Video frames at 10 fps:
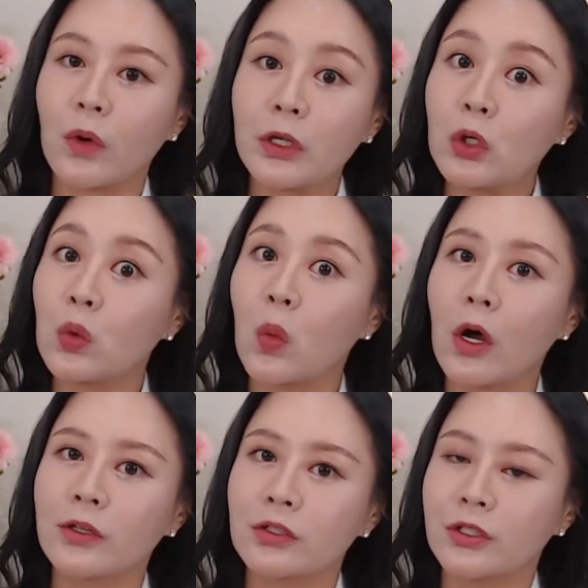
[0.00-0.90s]
what you
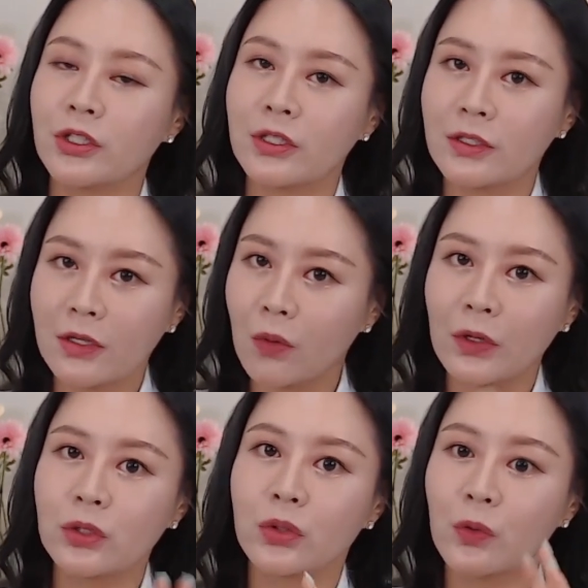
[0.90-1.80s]
want to
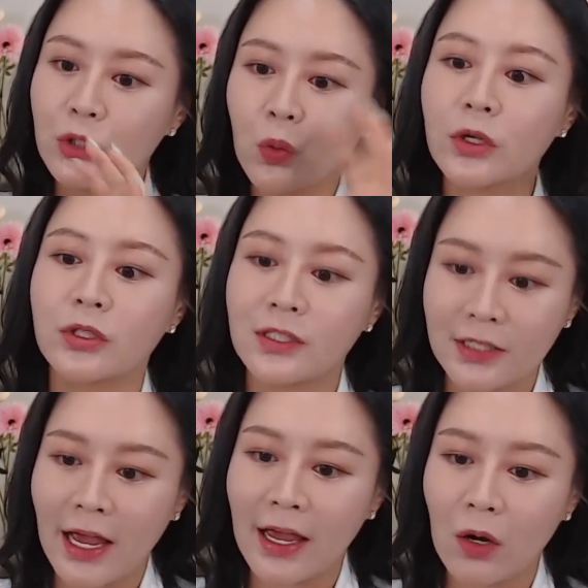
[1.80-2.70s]
what you want to
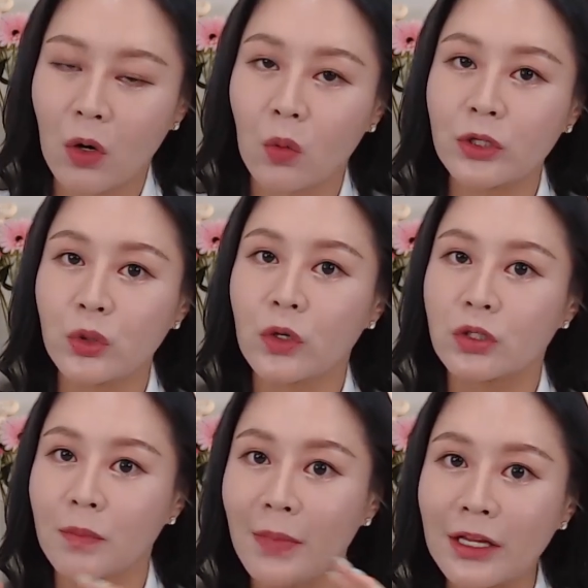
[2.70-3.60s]
say or what you want
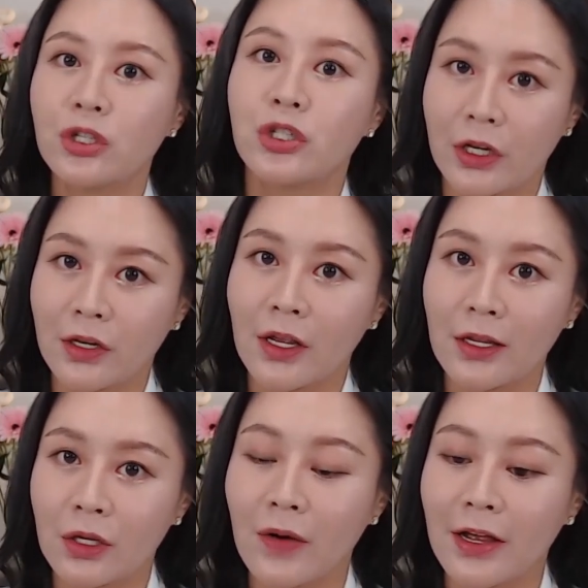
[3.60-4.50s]
to mention
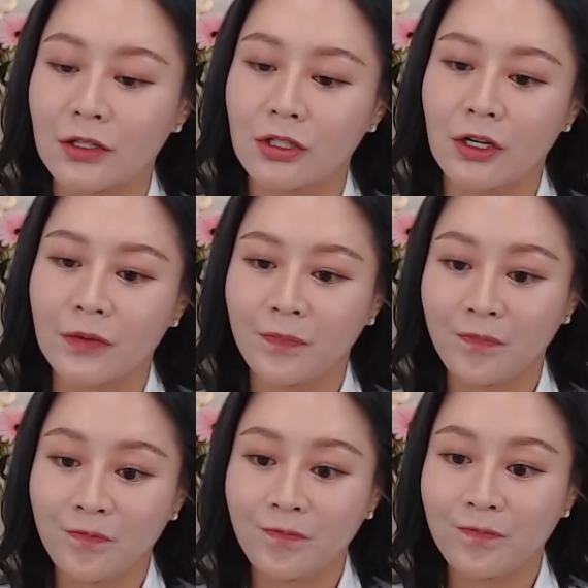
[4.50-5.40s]
in your answer.
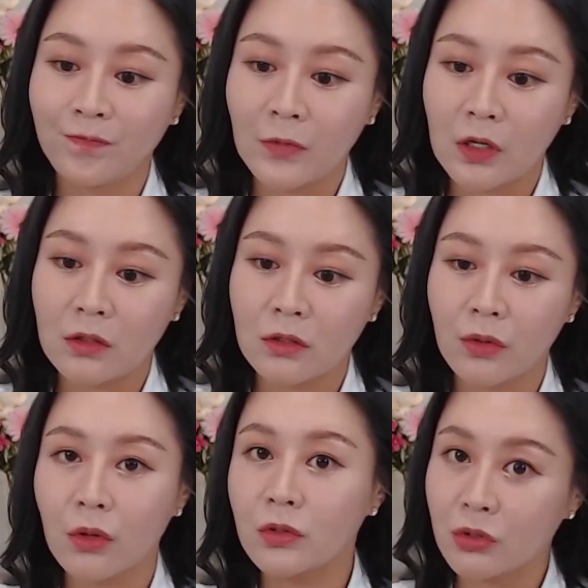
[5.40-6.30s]
So
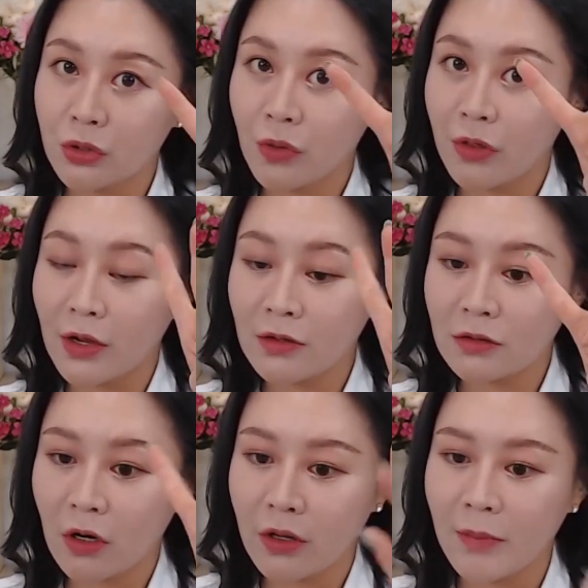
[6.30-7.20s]
those 2
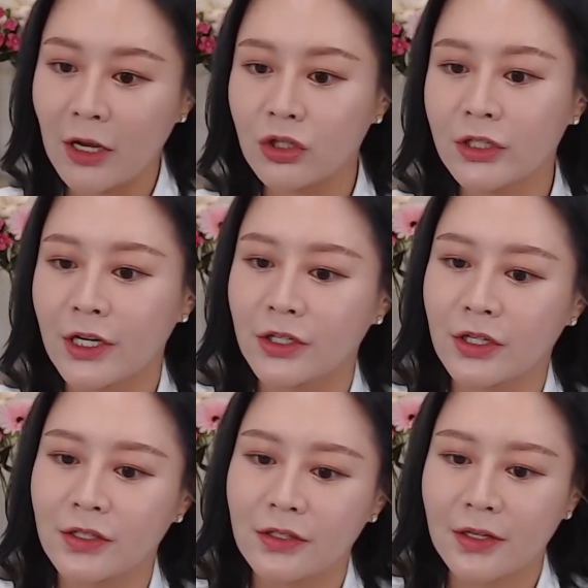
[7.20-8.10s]
things are the major
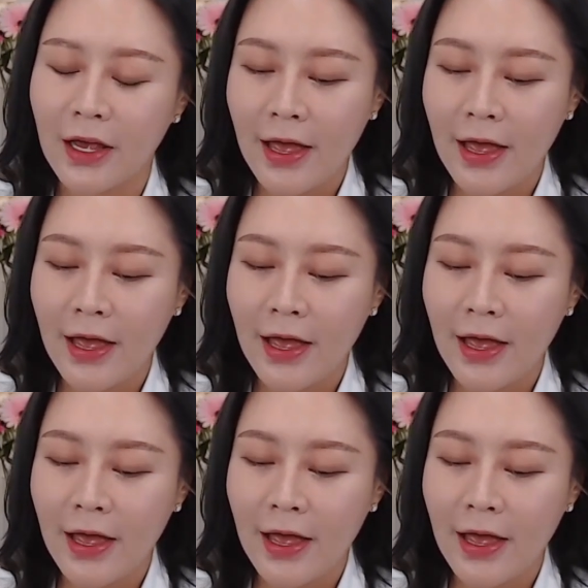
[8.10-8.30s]
changes.